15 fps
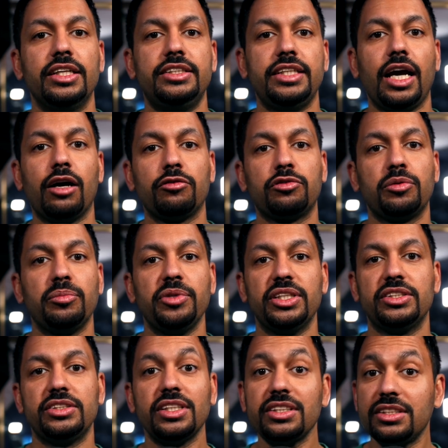down from the
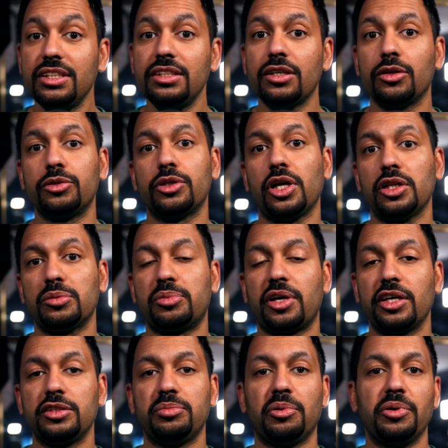$1,600
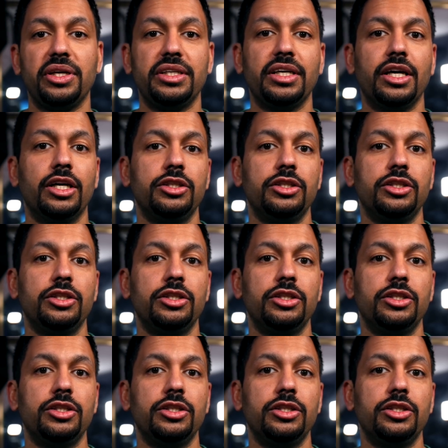price point